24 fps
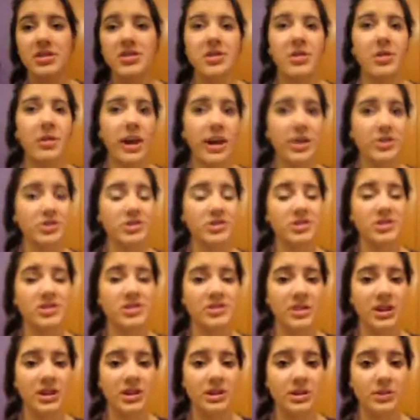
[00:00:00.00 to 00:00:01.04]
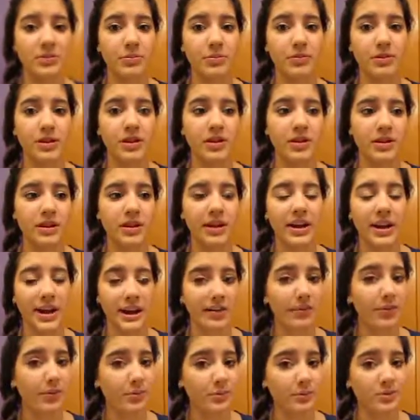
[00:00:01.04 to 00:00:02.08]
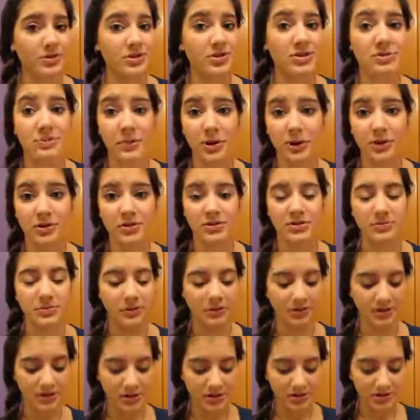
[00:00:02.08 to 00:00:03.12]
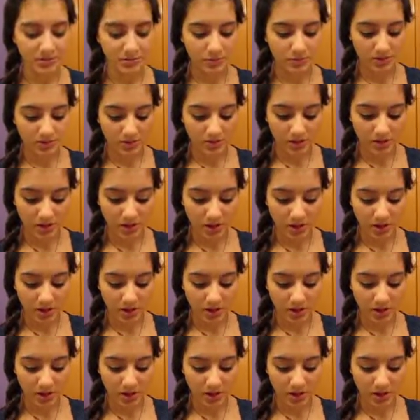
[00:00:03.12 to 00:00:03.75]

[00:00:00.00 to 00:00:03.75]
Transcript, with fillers: so I just end up looking like I have a whole bunch of sparkles on my face which